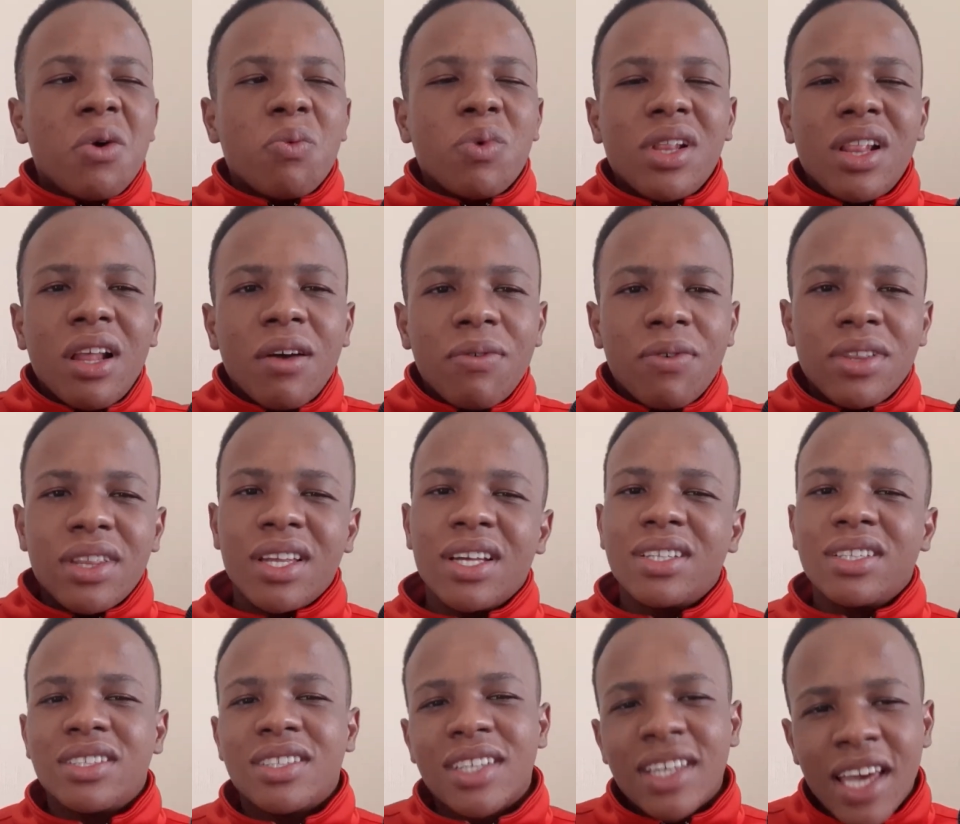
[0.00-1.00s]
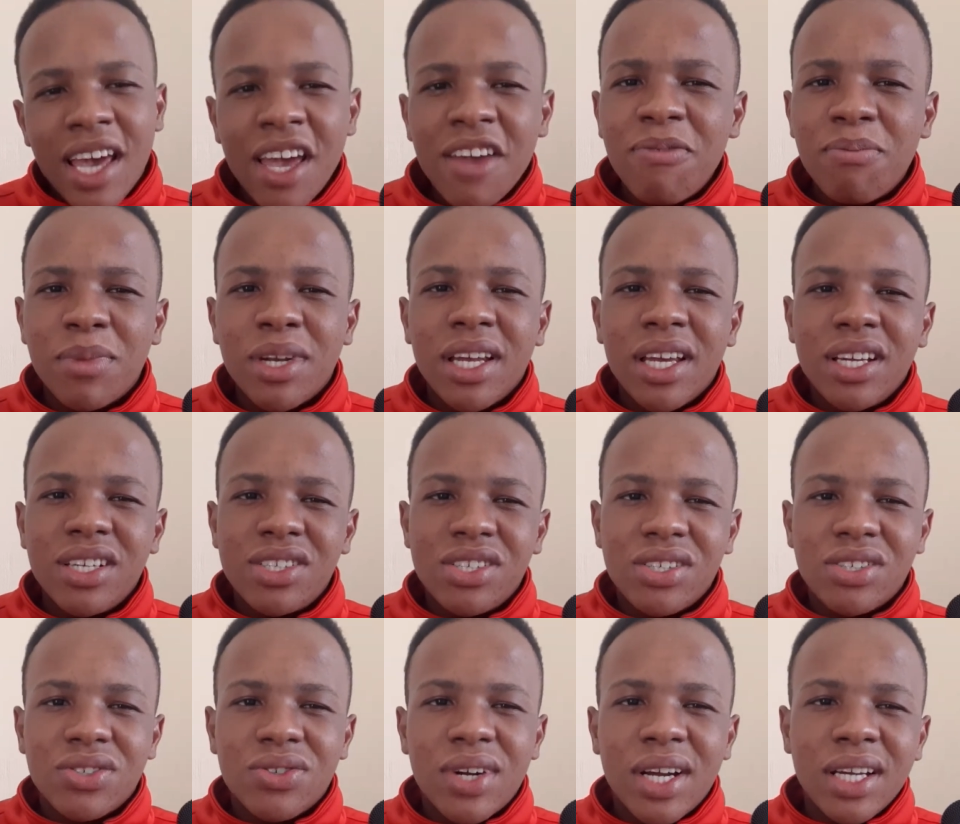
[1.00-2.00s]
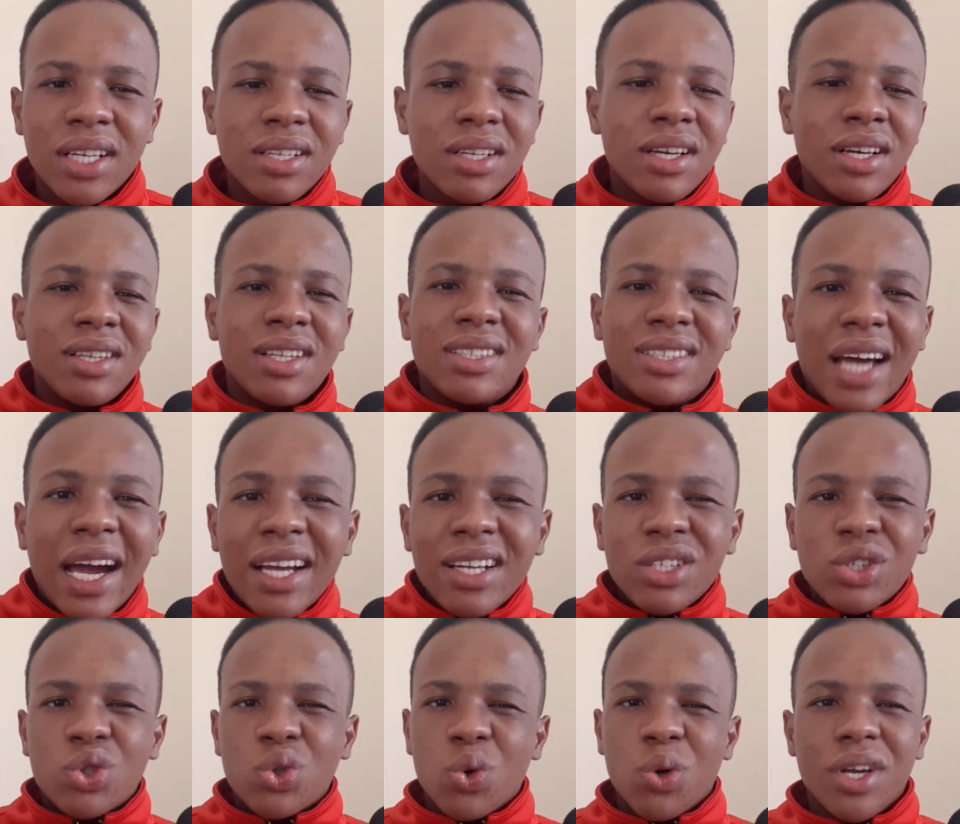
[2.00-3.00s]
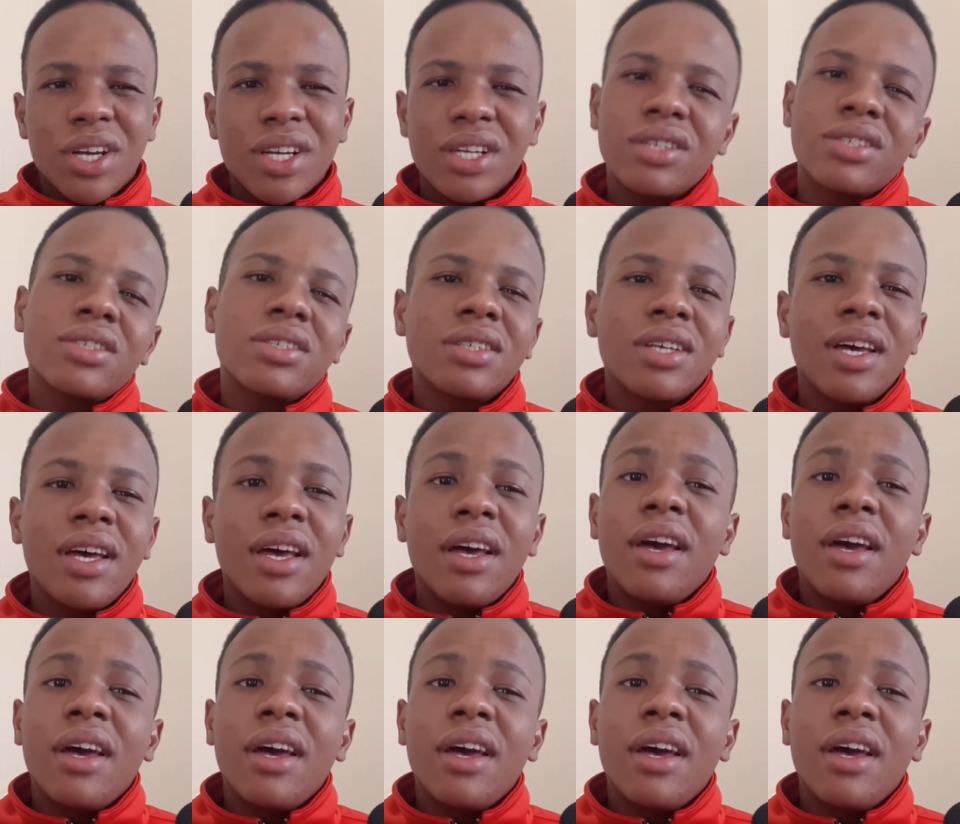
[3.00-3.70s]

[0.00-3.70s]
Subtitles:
we live in the caveman ages, right? The dinosaur ages.